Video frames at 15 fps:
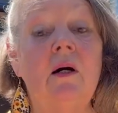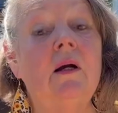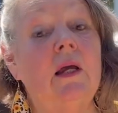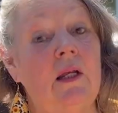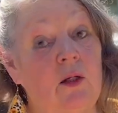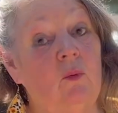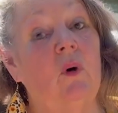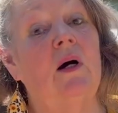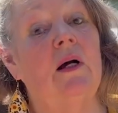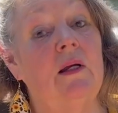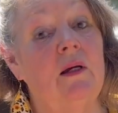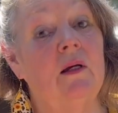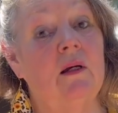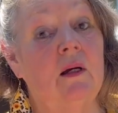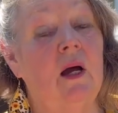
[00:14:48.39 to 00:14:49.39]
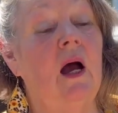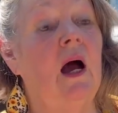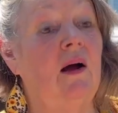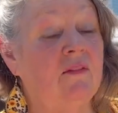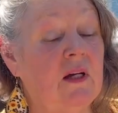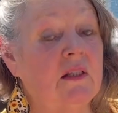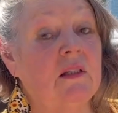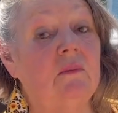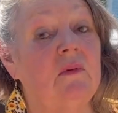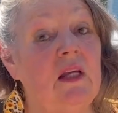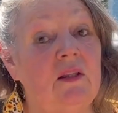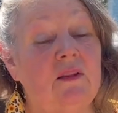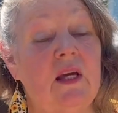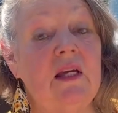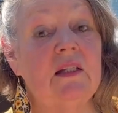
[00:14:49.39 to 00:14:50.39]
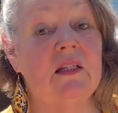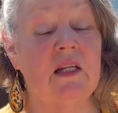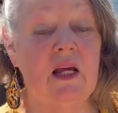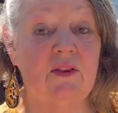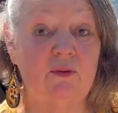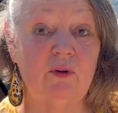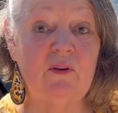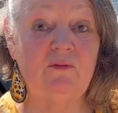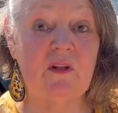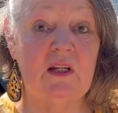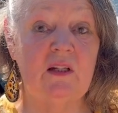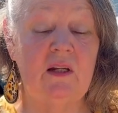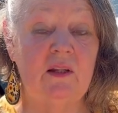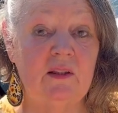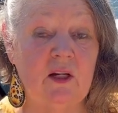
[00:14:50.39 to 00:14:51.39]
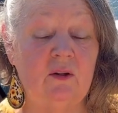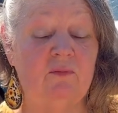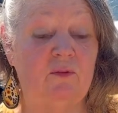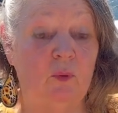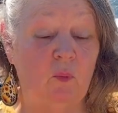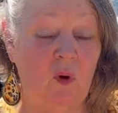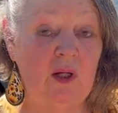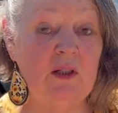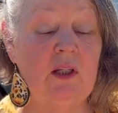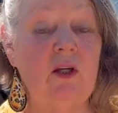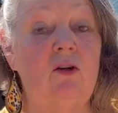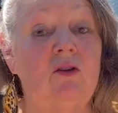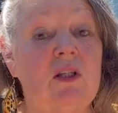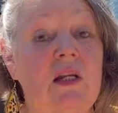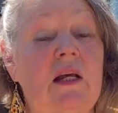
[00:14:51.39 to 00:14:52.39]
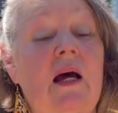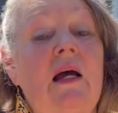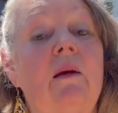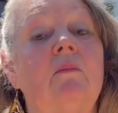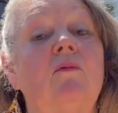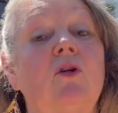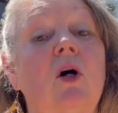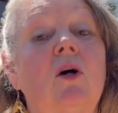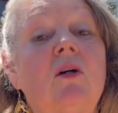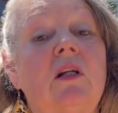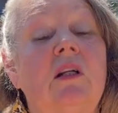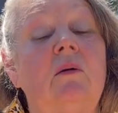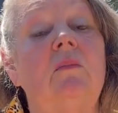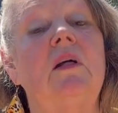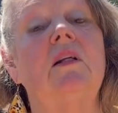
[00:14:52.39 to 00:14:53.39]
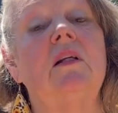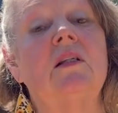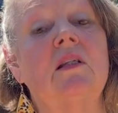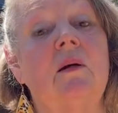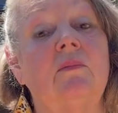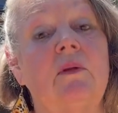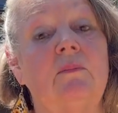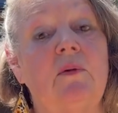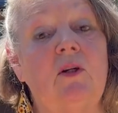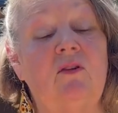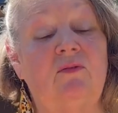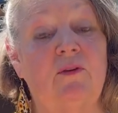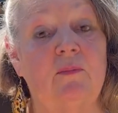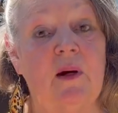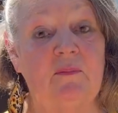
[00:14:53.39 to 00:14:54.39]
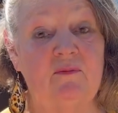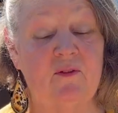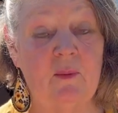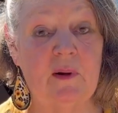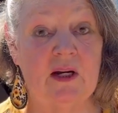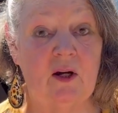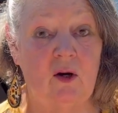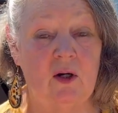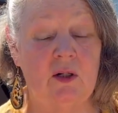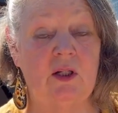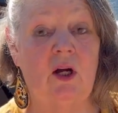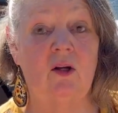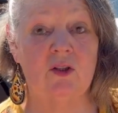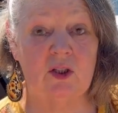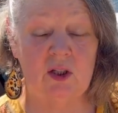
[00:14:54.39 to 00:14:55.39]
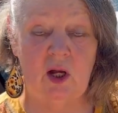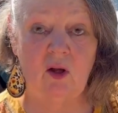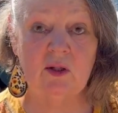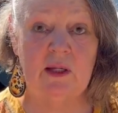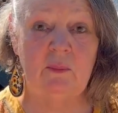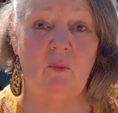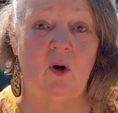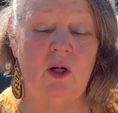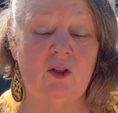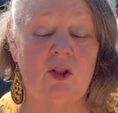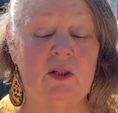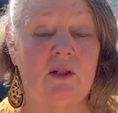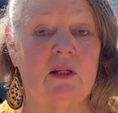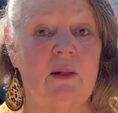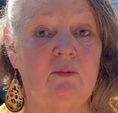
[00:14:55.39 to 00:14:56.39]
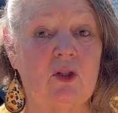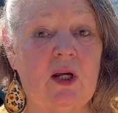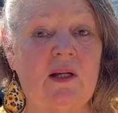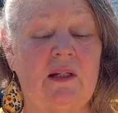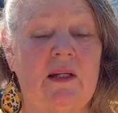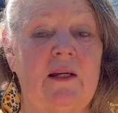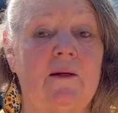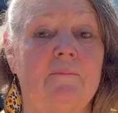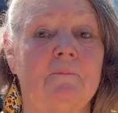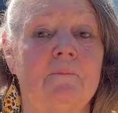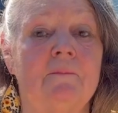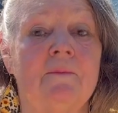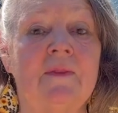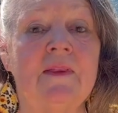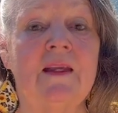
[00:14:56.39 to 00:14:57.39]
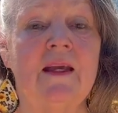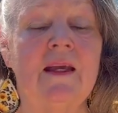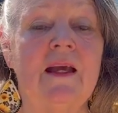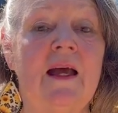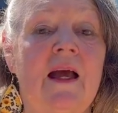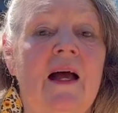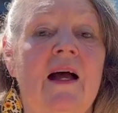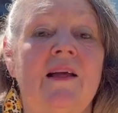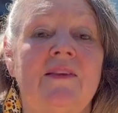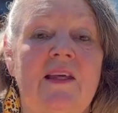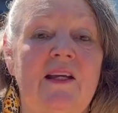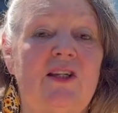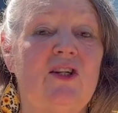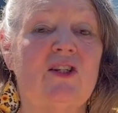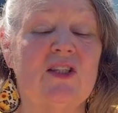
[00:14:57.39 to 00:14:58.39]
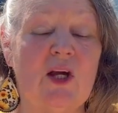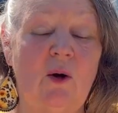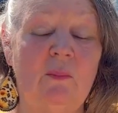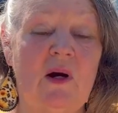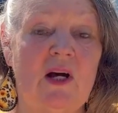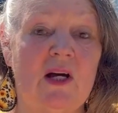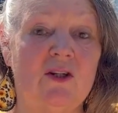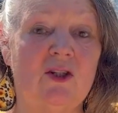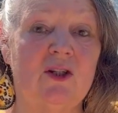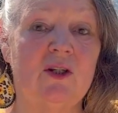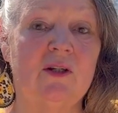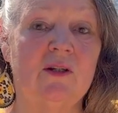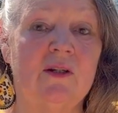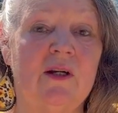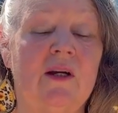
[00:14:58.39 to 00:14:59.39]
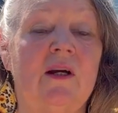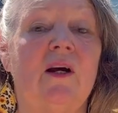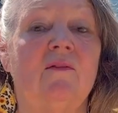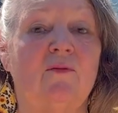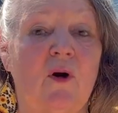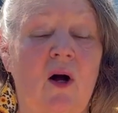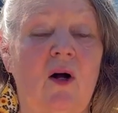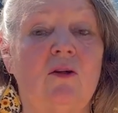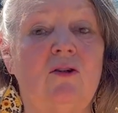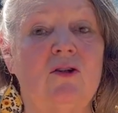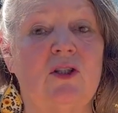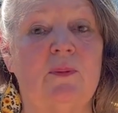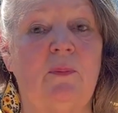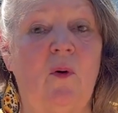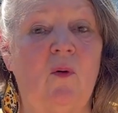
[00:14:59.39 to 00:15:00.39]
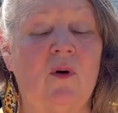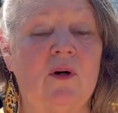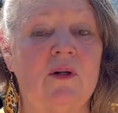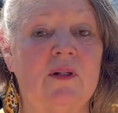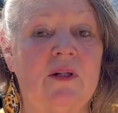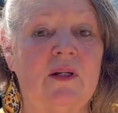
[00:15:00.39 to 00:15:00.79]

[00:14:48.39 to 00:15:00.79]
Anyway, I've got some neat things that I thrifted. They're for one use, and I am turning them into something beautiful for my garden, y'all. So y'all keep watching, keep checking in. thank you so much for all your support.